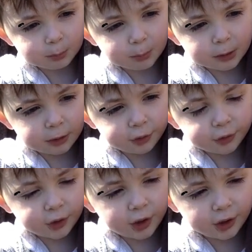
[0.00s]
very
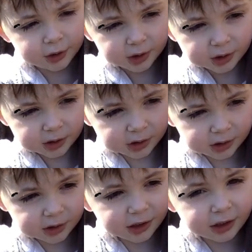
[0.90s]

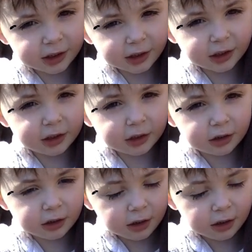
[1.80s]
shiny.